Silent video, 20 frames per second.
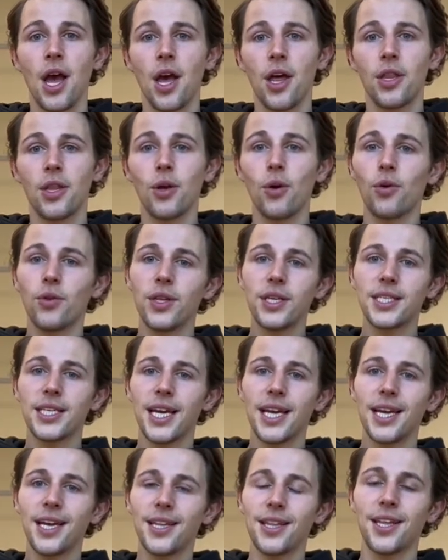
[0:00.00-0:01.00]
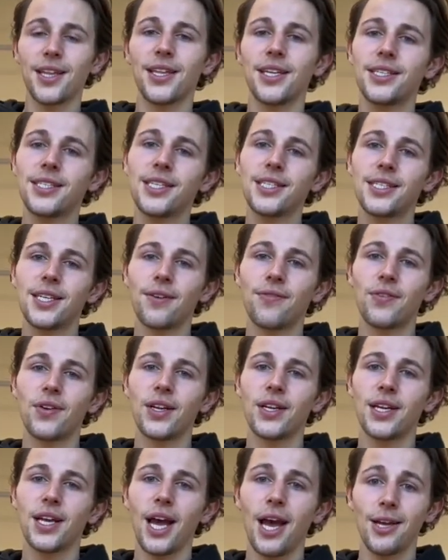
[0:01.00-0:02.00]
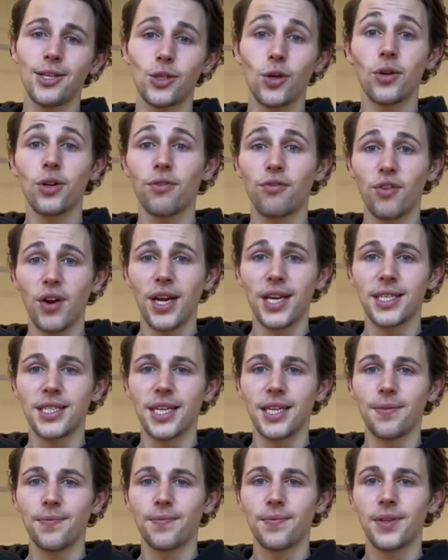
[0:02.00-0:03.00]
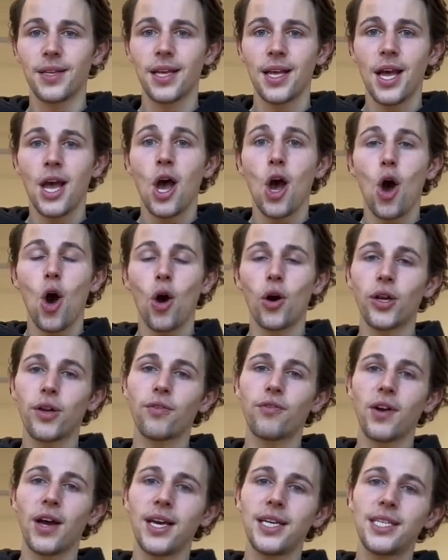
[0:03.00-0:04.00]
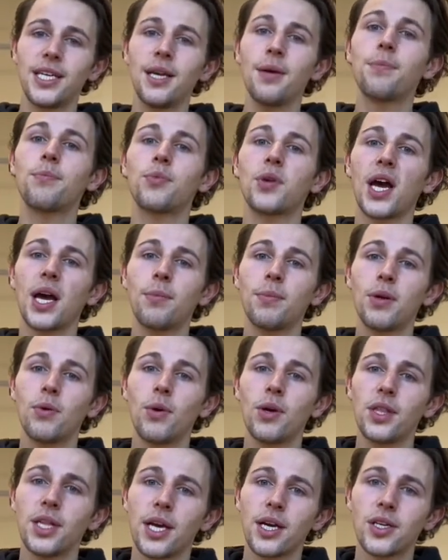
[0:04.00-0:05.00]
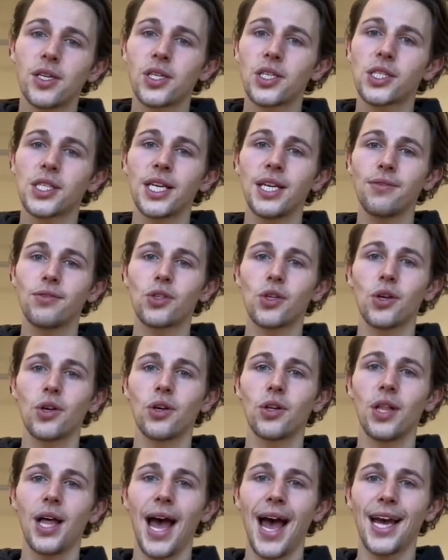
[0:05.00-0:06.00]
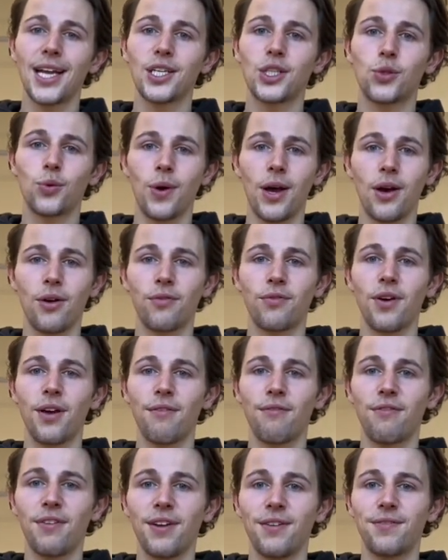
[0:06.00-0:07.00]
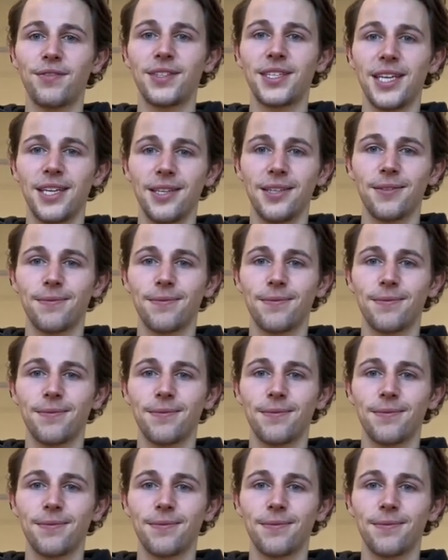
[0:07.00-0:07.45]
The only day that this is different is on a Friday. On a Friday, Primary 1 learners leave school at 12:15.